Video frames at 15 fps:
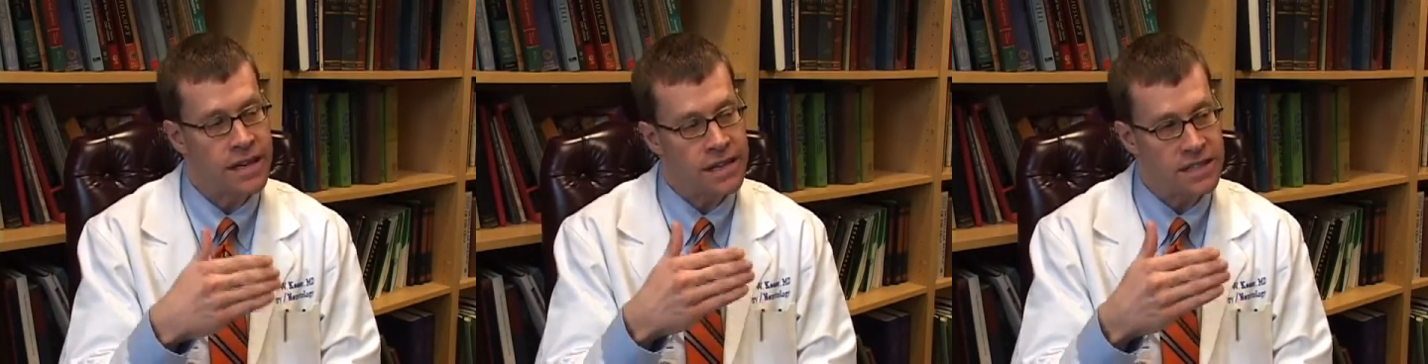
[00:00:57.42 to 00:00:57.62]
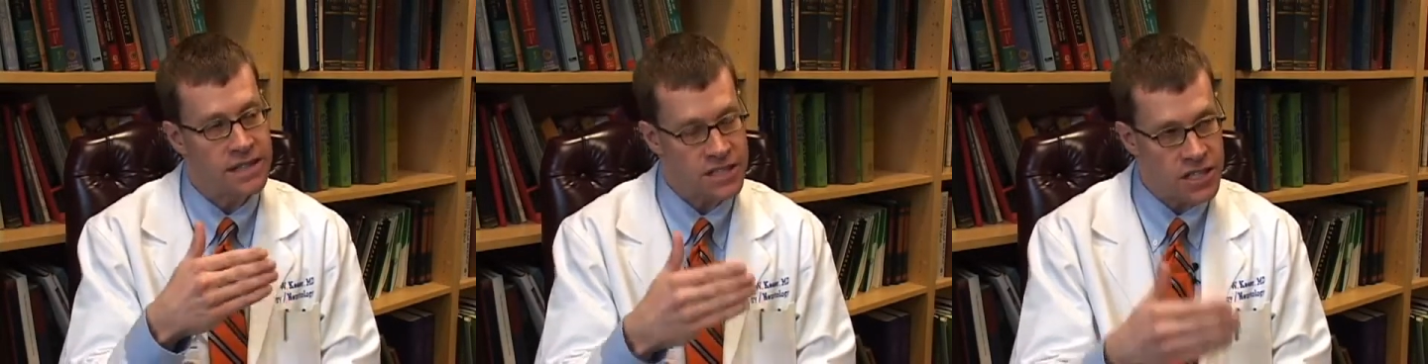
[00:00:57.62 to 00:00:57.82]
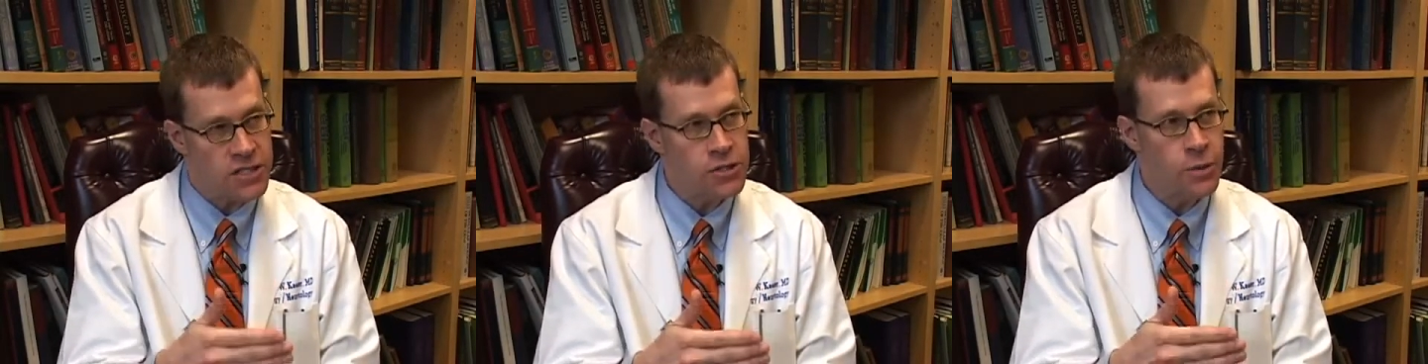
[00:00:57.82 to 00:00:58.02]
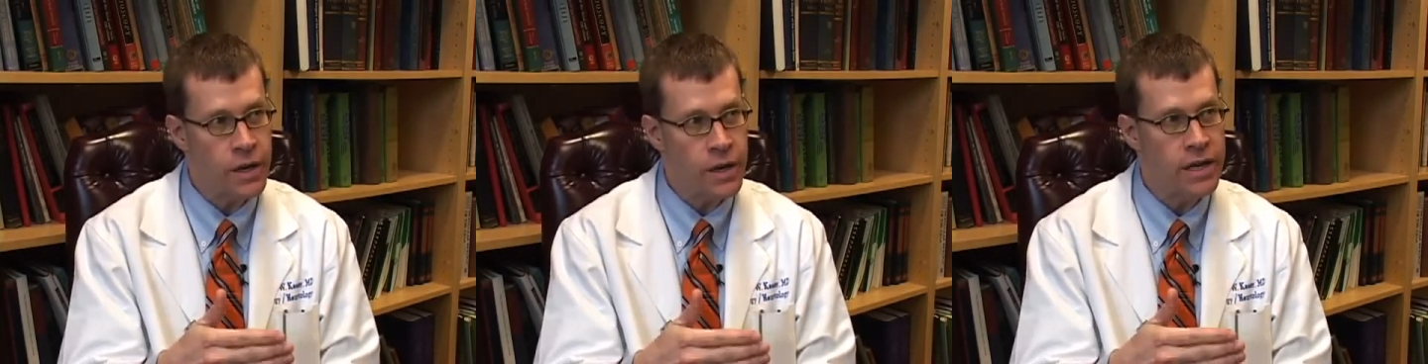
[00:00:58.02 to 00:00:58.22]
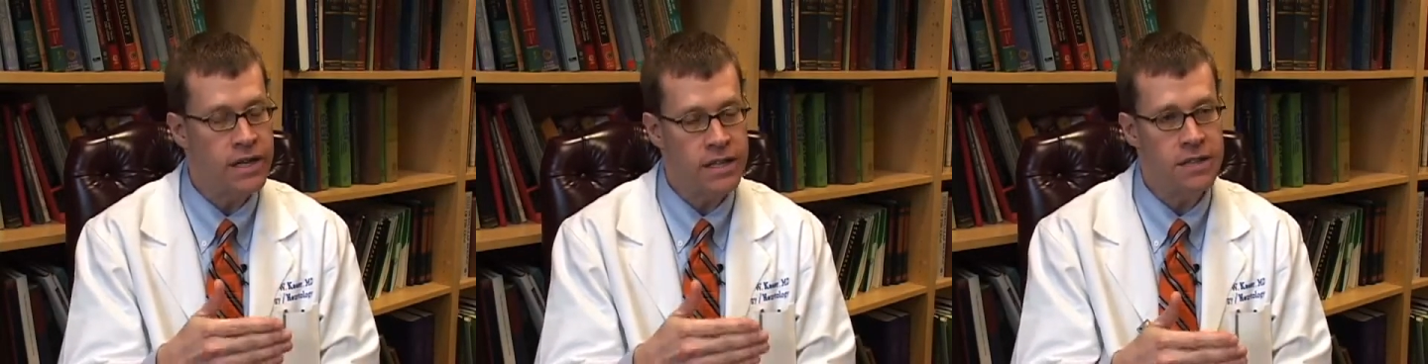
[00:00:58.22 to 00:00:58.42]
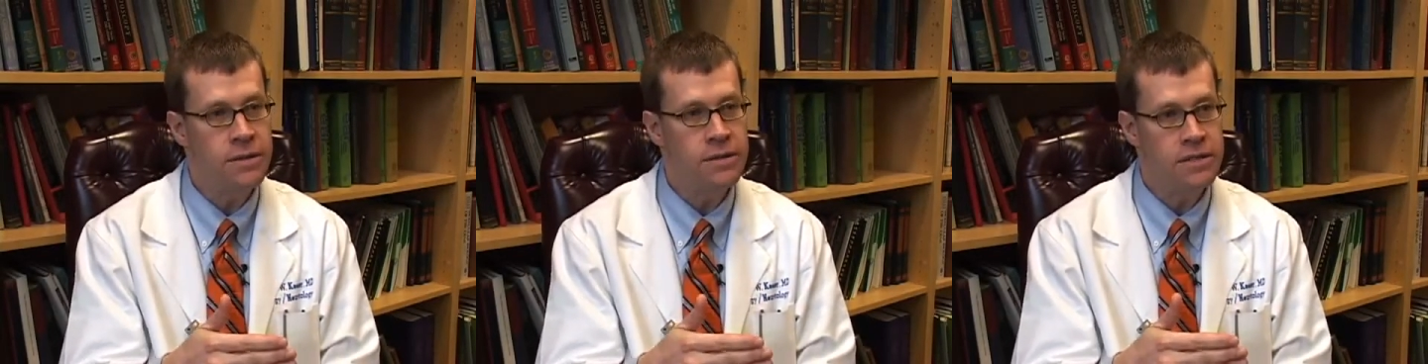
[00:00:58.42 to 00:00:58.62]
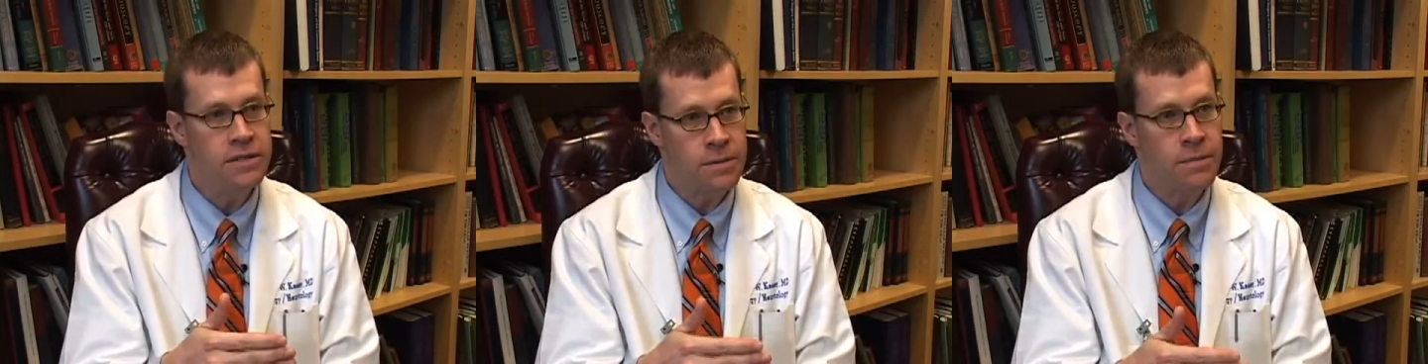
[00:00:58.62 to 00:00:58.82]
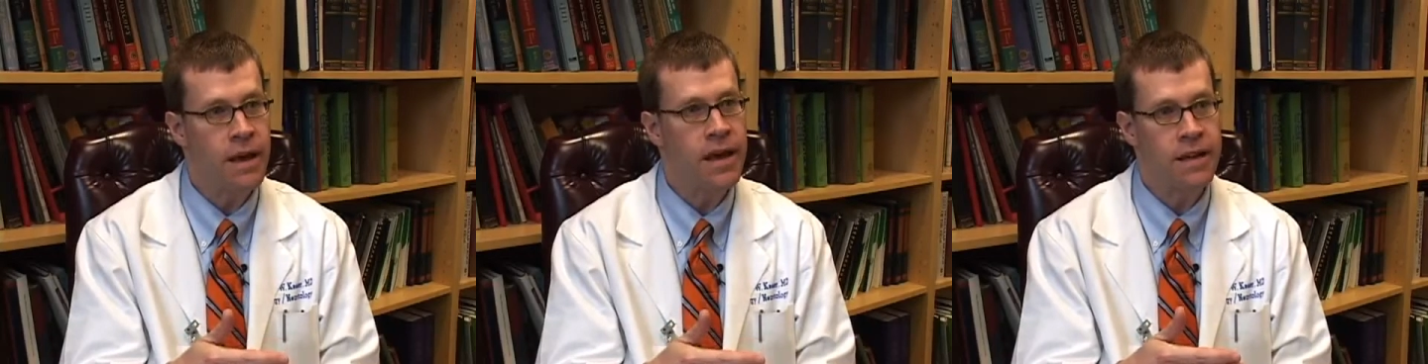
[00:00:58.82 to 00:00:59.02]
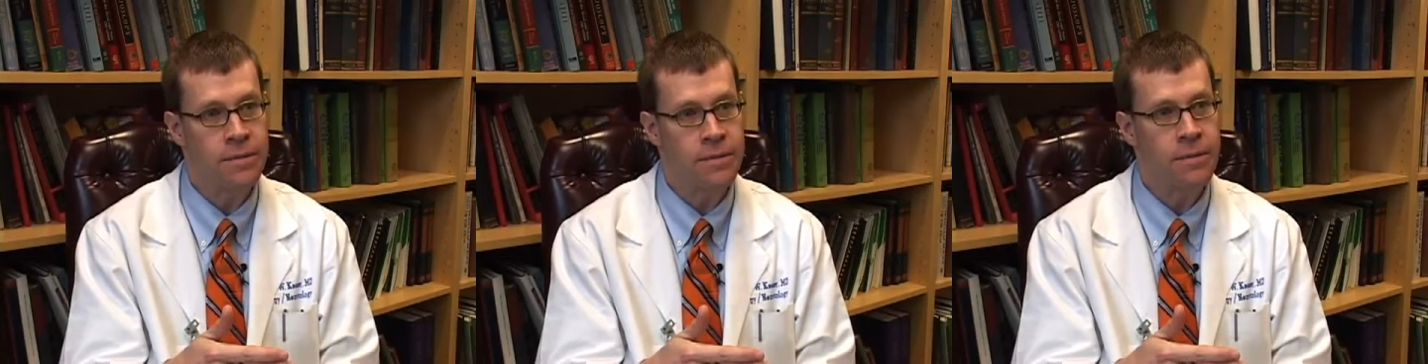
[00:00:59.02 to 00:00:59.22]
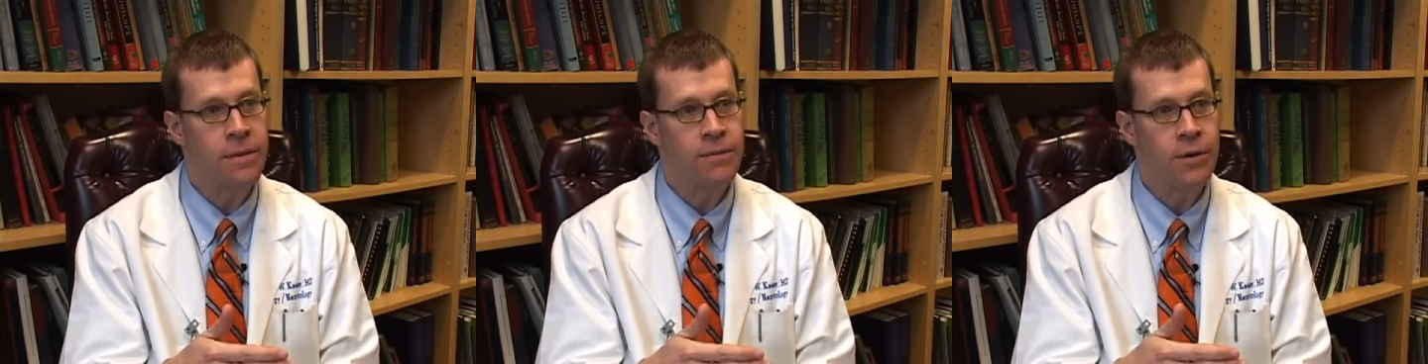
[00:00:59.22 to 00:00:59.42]
is situated in the tympanic
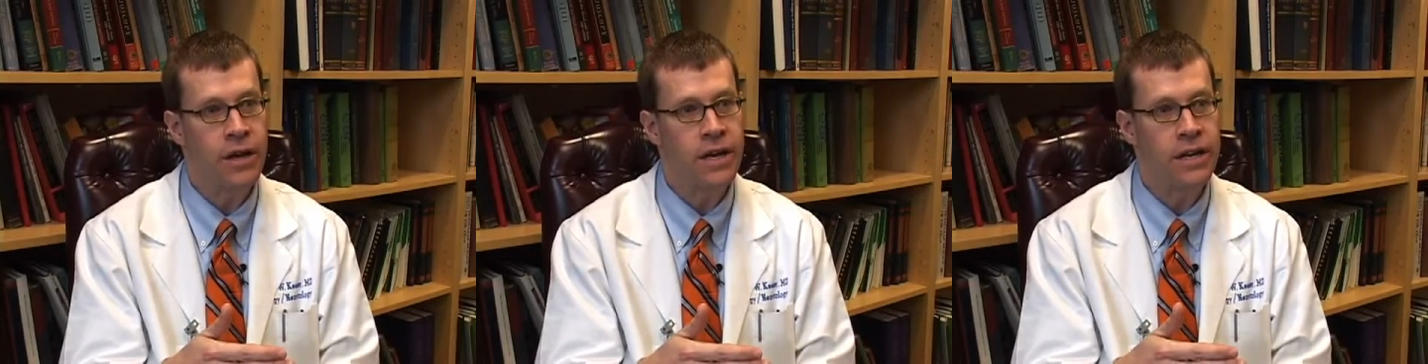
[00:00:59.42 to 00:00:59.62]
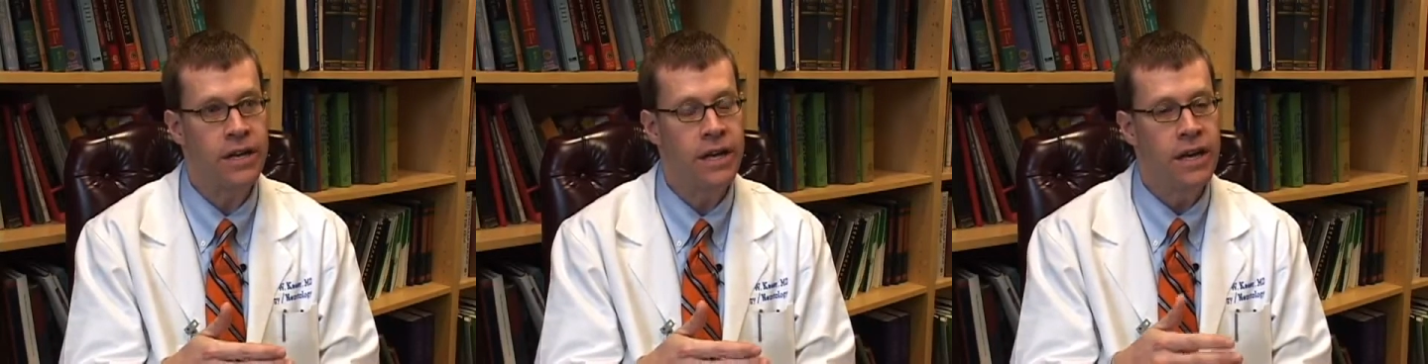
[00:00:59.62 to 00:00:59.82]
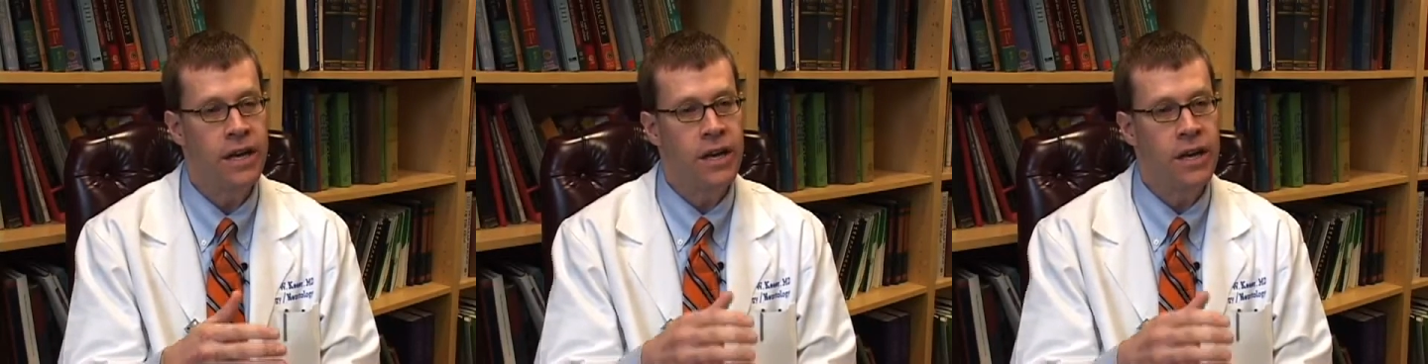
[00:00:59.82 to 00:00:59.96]
membrane.